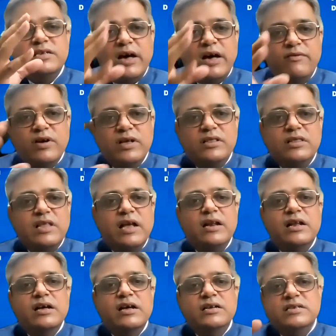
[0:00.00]
having 10
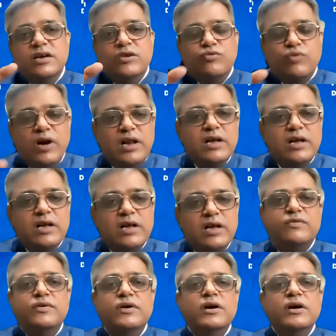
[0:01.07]
years and 12 years of